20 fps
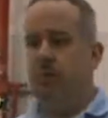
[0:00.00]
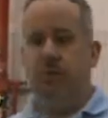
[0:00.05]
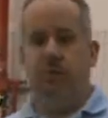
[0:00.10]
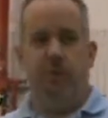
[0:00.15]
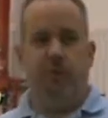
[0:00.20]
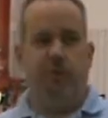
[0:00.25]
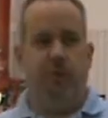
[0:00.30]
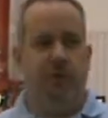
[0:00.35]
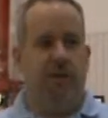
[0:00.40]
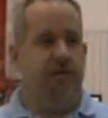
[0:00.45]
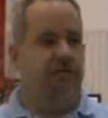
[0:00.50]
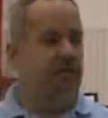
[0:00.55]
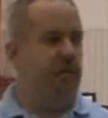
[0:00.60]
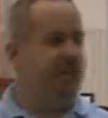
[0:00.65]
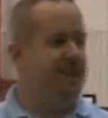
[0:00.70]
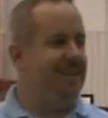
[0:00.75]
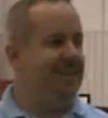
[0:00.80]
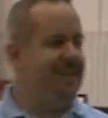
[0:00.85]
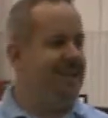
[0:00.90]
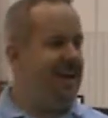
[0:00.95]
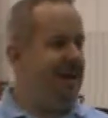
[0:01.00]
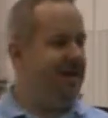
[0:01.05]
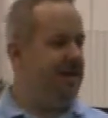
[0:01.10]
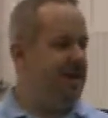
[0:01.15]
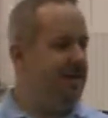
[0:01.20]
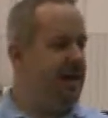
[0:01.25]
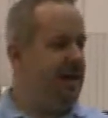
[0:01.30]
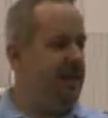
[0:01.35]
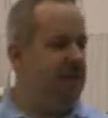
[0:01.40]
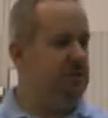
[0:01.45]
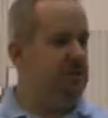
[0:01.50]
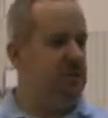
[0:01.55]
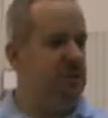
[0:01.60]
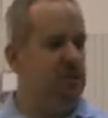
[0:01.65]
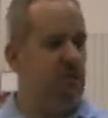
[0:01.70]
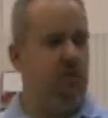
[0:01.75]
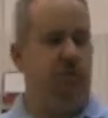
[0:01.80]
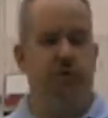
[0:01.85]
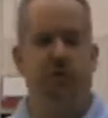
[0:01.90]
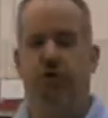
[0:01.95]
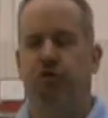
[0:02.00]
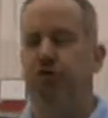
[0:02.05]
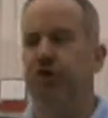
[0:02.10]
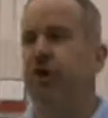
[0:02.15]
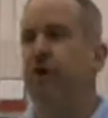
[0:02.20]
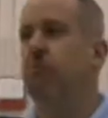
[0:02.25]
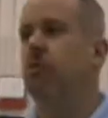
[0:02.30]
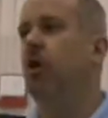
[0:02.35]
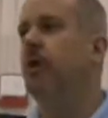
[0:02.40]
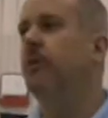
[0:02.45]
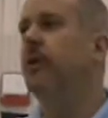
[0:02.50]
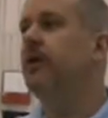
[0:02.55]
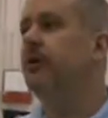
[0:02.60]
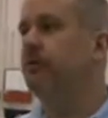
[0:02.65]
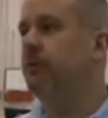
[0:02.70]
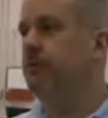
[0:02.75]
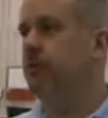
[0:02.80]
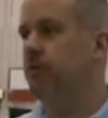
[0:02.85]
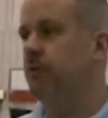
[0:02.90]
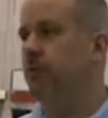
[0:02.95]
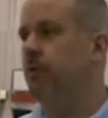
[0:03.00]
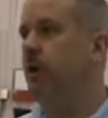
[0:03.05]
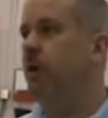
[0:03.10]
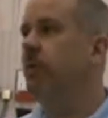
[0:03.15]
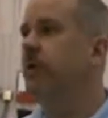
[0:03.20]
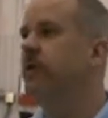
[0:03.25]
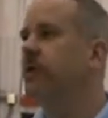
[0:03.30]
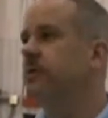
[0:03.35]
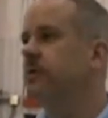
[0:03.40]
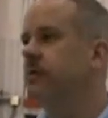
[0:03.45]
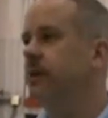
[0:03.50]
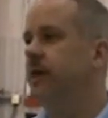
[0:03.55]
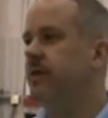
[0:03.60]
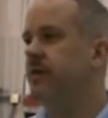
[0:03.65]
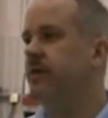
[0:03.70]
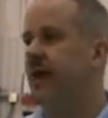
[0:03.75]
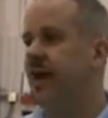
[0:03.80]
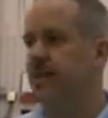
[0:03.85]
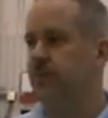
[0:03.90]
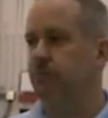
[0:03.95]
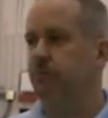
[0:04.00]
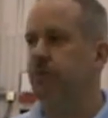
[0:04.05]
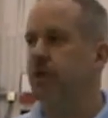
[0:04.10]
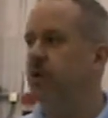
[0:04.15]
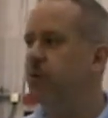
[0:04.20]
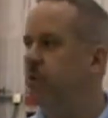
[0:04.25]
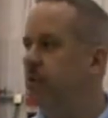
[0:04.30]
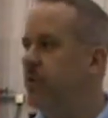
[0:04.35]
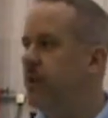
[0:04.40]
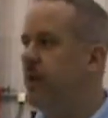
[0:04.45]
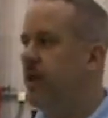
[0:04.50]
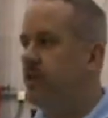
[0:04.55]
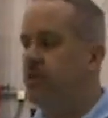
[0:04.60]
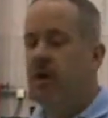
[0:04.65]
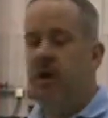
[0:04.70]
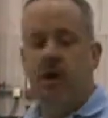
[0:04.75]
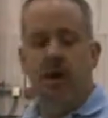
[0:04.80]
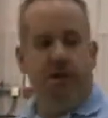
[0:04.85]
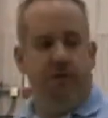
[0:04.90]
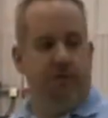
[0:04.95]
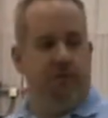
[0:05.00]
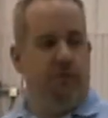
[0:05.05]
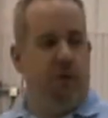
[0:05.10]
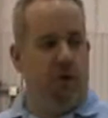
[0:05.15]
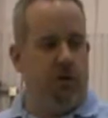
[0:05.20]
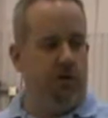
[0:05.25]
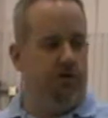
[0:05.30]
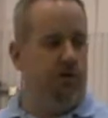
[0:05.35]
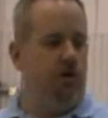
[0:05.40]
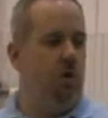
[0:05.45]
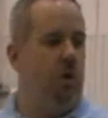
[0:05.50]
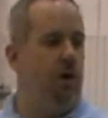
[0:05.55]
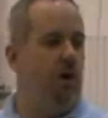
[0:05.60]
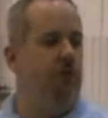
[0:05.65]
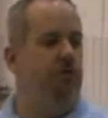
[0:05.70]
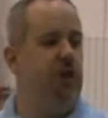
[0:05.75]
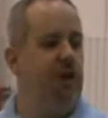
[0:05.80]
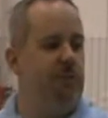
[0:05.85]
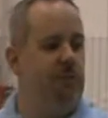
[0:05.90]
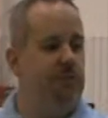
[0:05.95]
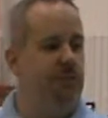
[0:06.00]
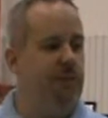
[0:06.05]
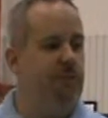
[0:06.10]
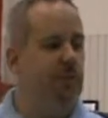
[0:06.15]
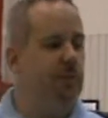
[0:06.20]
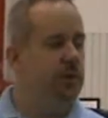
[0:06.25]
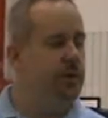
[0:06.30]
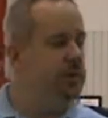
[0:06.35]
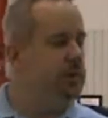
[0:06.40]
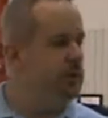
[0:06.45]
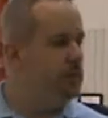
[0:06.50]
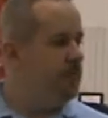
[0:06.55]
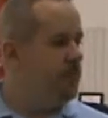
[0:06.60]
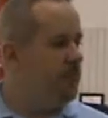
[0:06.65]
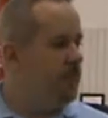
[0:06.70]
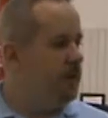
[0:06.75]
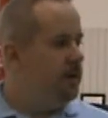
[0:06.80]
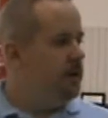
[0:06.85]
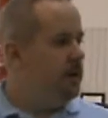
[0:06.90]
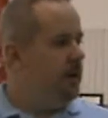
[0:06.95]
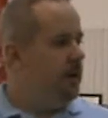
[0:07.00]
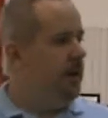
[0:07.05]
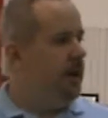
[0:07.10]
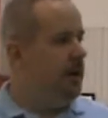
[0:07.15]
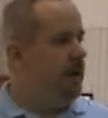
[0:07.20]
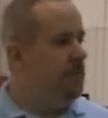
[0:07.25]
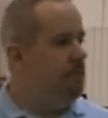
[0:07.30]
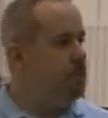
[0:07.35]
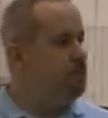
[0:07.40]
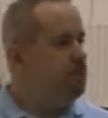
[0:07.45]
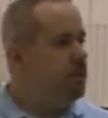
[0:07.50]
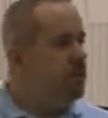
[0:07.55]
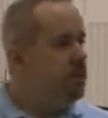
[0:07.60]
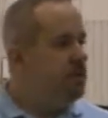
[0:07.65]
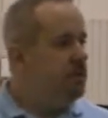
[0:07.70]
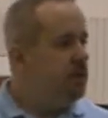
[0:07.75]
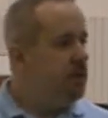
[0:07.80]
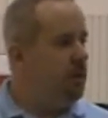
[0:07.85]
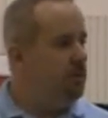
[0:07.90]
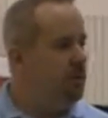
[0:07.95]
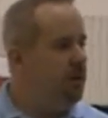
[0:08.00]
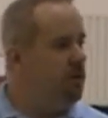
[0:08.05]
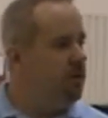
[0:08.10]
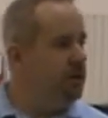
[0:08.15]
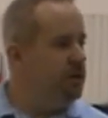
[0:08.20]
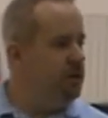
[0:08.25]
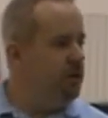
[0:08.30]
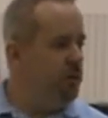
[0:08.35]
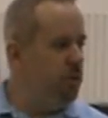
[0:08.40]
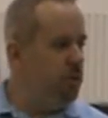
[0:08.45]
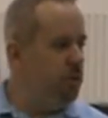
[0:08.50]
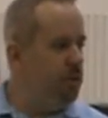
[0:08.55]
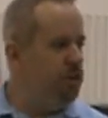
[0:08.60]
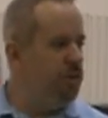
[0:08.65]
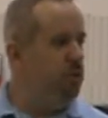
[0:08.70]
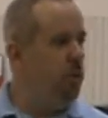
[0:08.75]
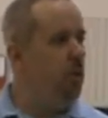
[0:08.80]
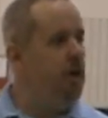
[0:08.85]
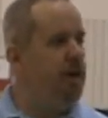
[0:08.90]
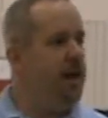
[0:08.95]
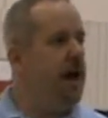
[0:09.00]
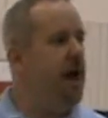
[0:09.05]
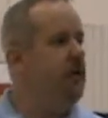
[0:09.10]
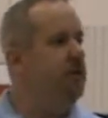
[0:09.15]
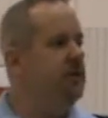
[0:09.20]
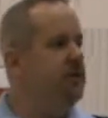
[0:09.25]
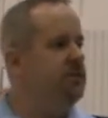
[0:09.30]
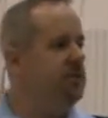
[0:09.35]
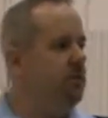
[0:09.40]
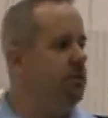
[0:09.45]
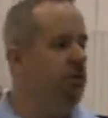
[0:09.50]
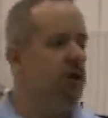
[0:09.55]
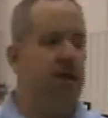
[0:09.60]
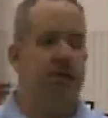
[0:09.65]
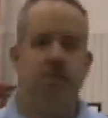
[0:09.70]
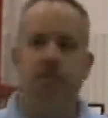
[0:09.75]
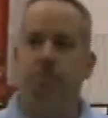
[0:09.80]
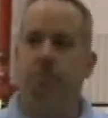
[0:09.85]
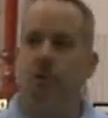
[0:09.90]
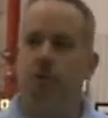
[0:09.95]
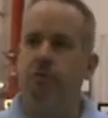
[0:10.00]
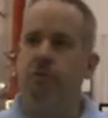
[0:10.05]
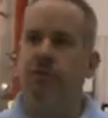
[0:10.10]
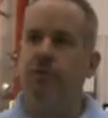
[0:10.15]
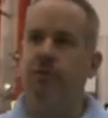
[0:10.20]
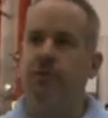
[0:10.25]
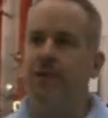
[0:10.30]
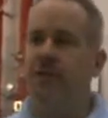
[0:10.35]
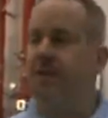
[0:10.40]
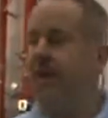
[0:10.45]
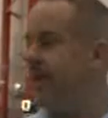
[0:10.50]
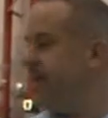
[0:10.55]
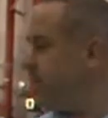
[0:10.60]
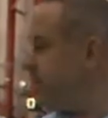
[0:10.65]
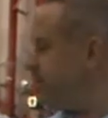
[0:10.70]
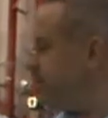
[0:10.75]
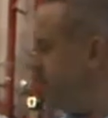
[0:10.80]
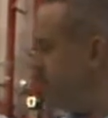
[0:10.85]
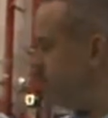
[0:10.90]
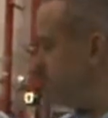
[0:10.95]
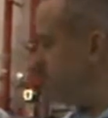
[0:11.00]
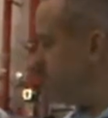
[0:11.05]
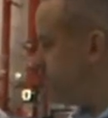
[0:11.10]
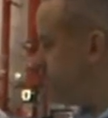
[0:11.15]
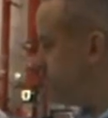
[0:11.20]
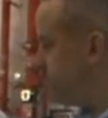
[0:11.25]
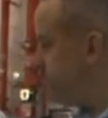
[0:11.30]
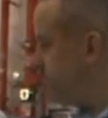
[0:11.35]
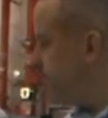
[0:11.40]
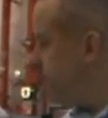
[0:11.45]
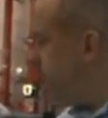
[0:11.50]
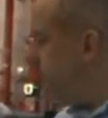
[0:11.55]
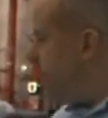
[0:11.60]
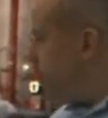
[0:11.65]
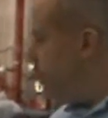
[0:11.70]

we really feel like that is a much more of a eureka moment for the public, and that's really what the focus of the water droplet demo is. A couple other things we wanted to point out is that we're actually partnering with the Canadian Space Agency.